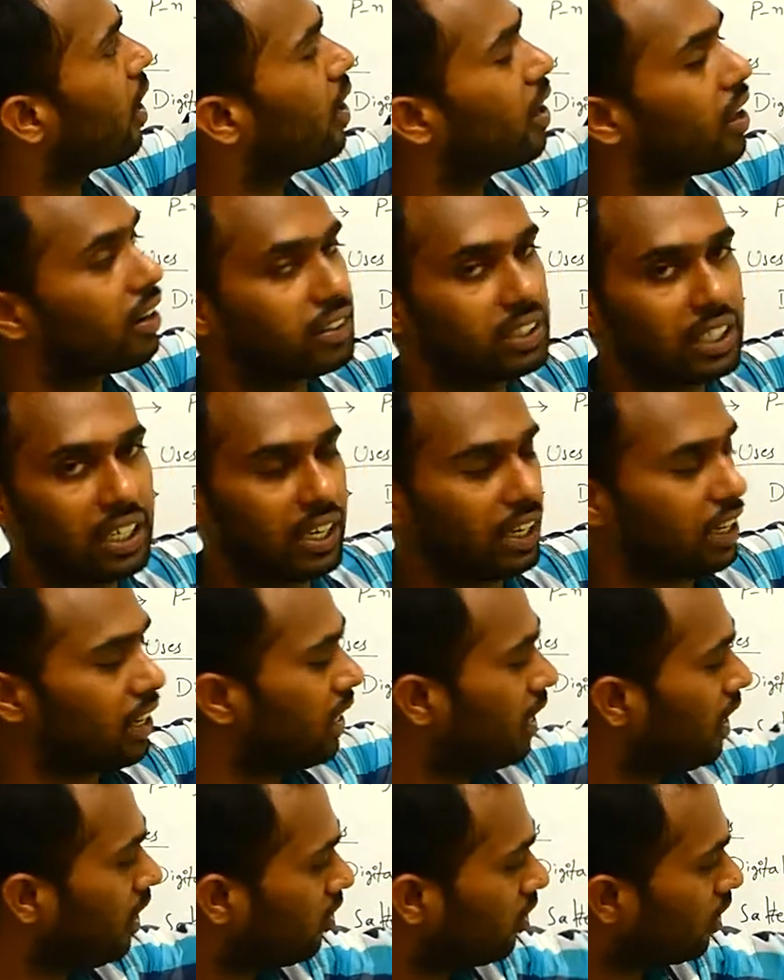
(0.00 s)

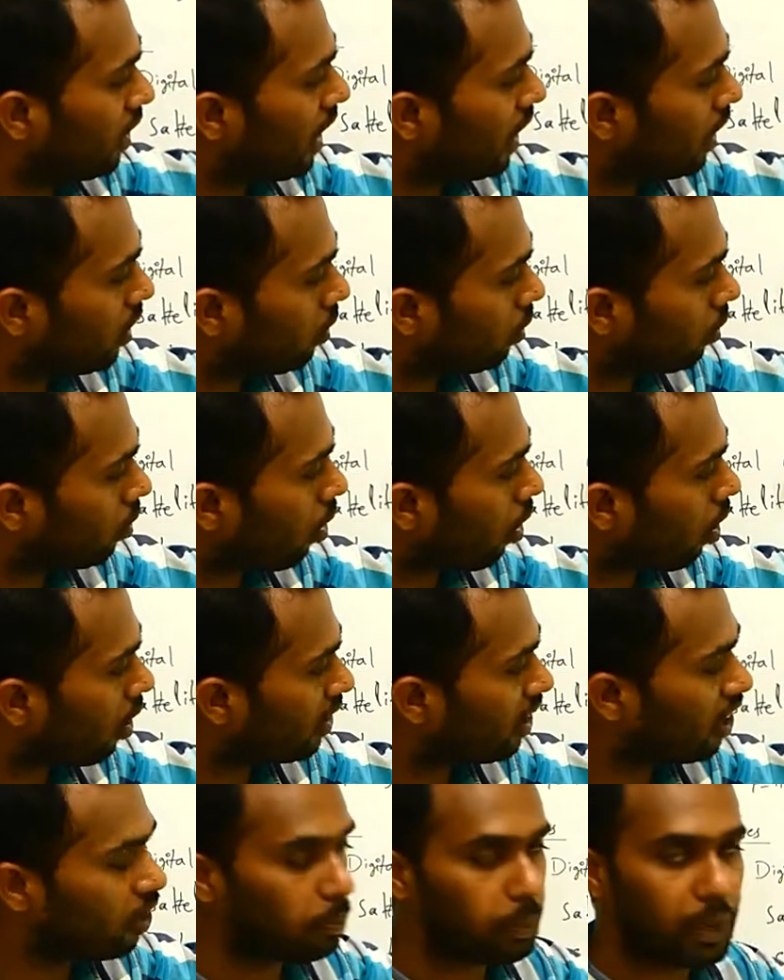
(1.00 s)
energy incident
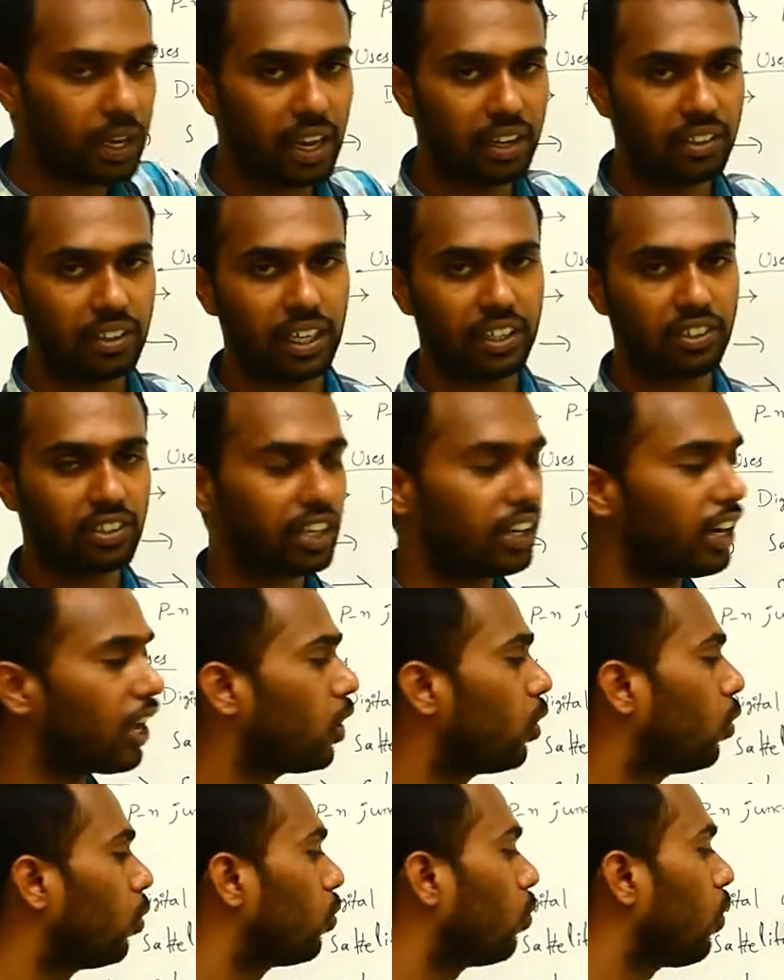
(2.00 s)
on this p-n junction
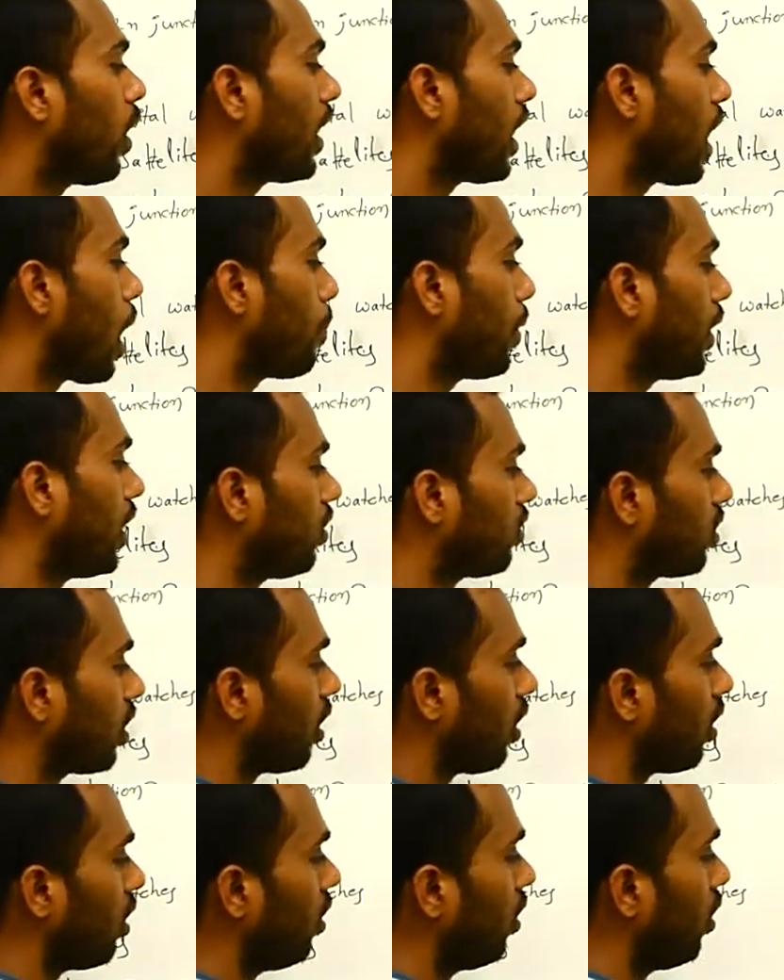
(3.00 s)
diode, what happening,
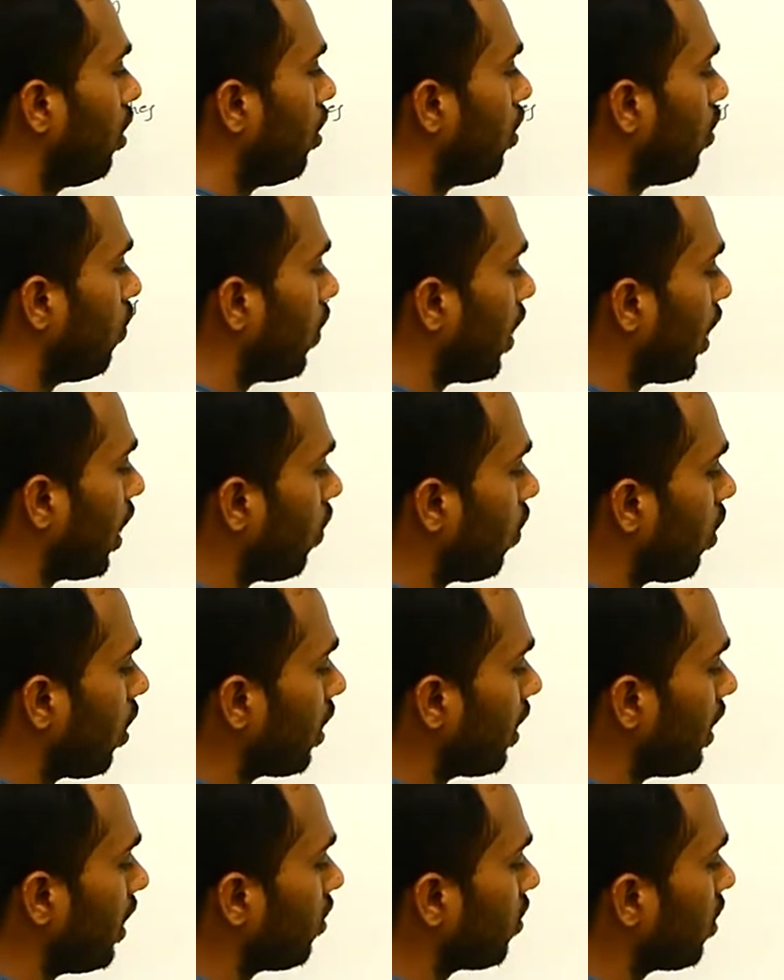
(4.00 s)
sir?
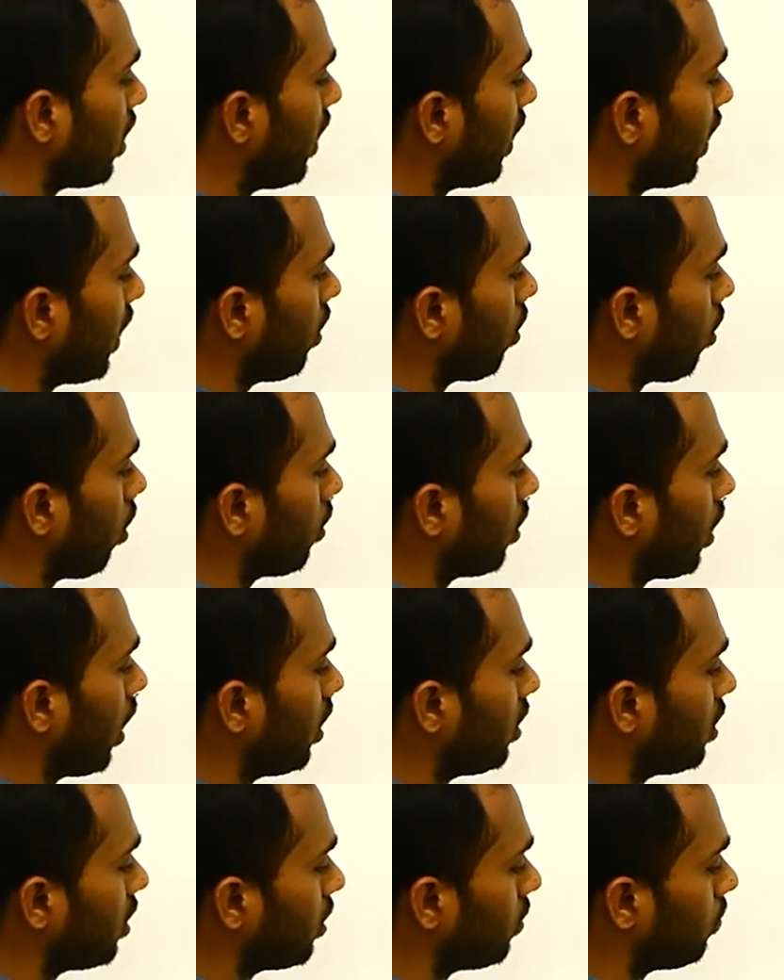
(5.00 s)
Whenever incidenting on
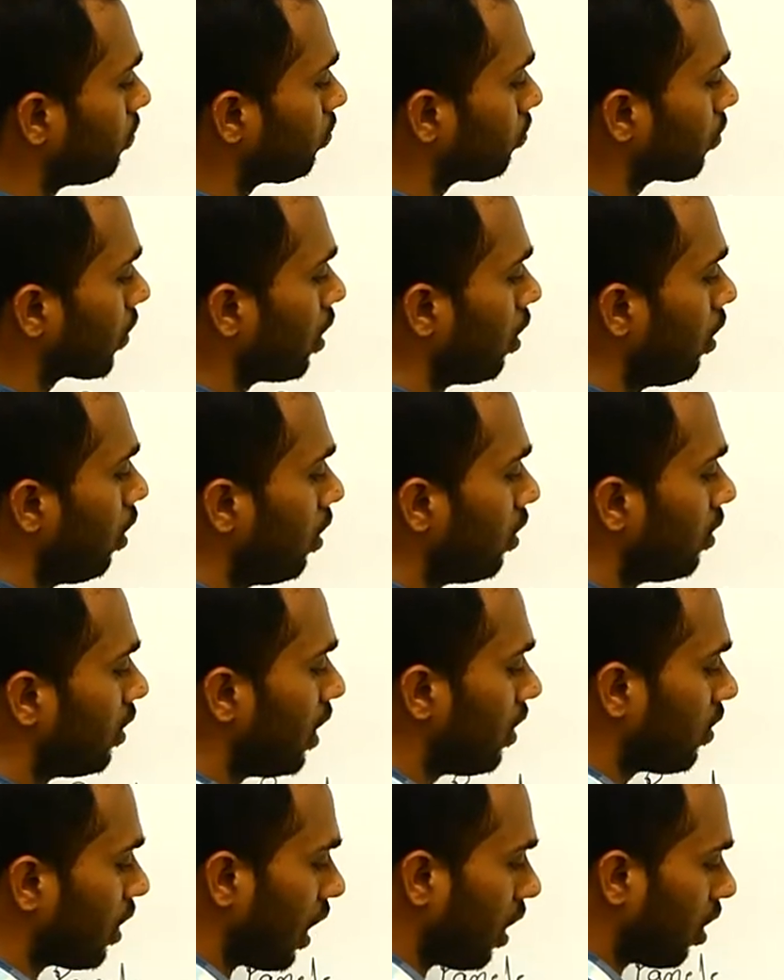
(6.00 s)
that,
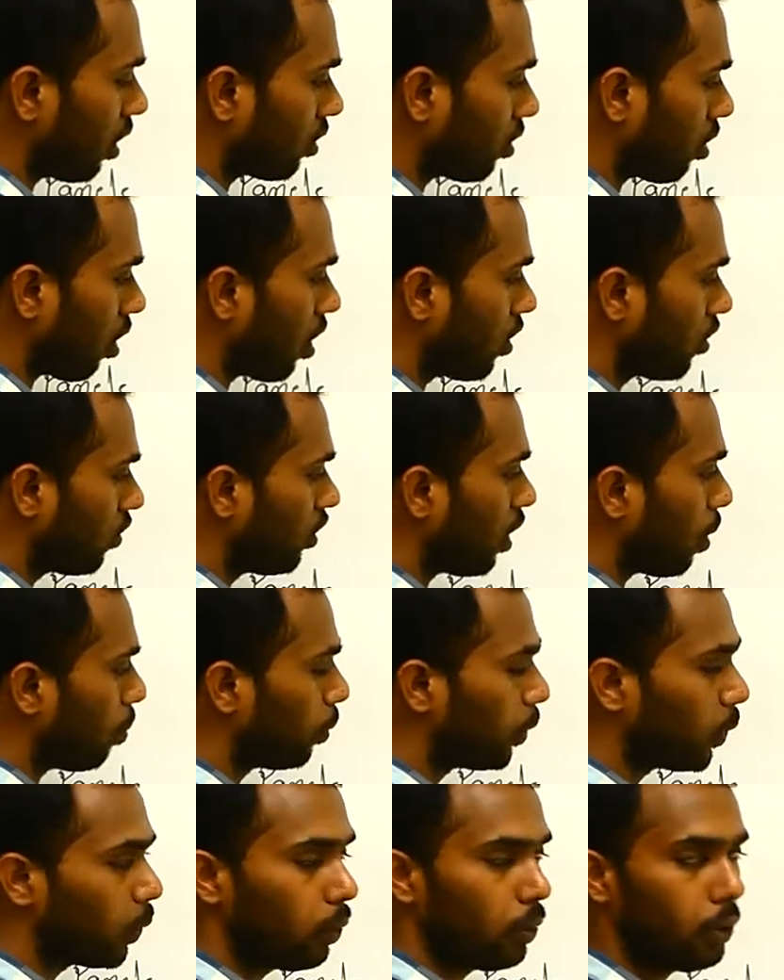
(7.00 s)
these electrons
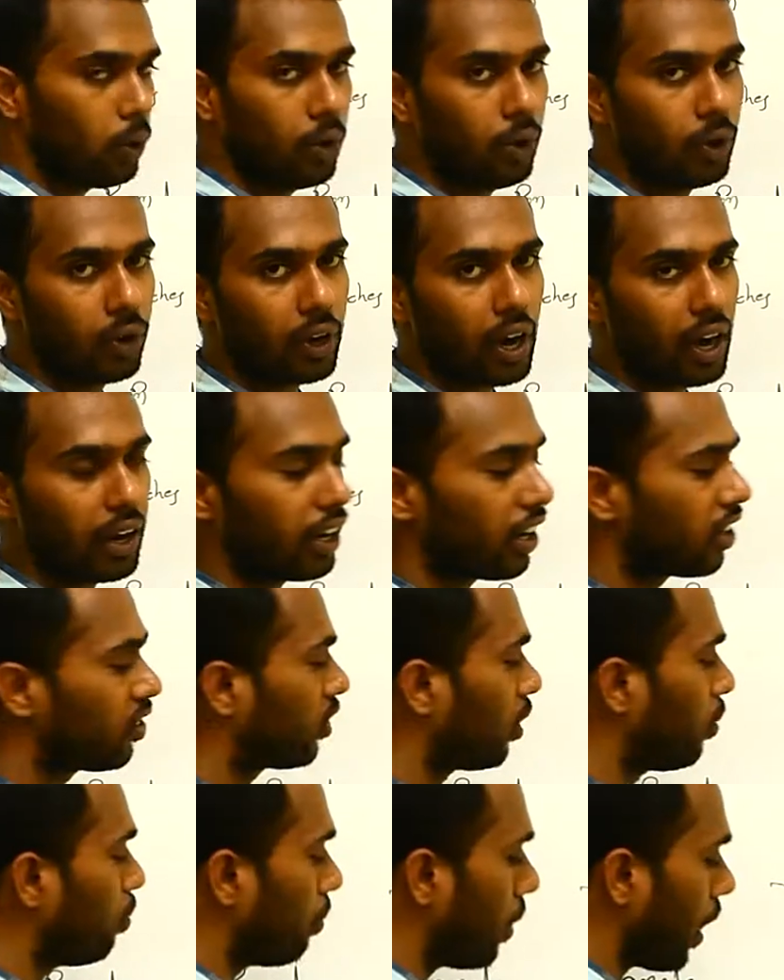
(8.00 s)
jump to
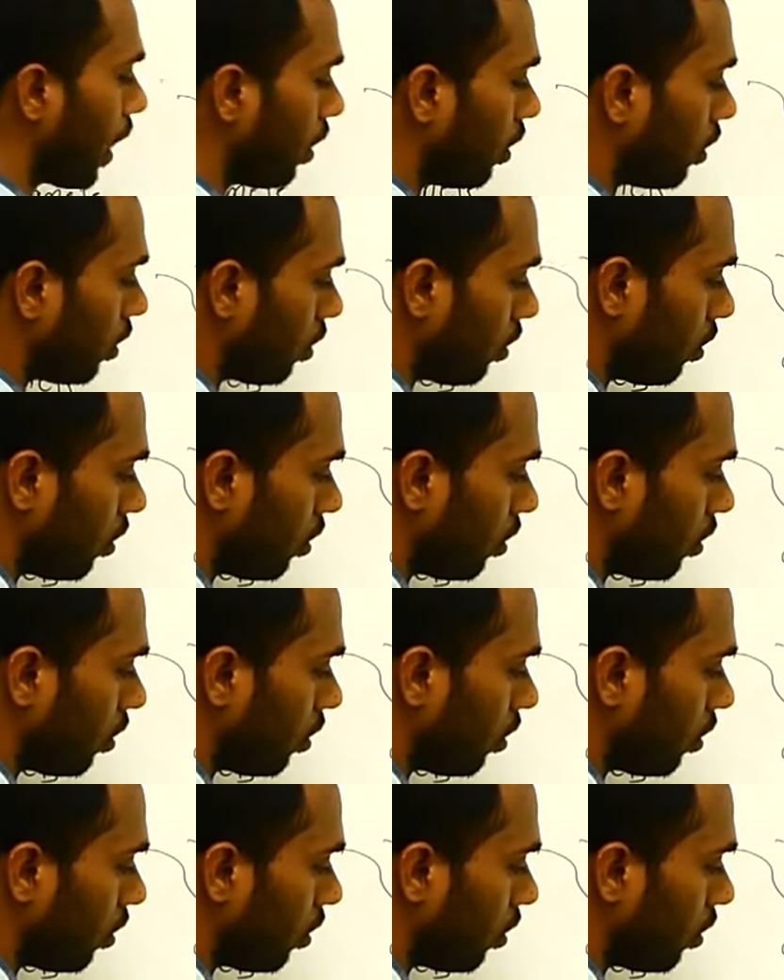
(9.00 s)
conduction band.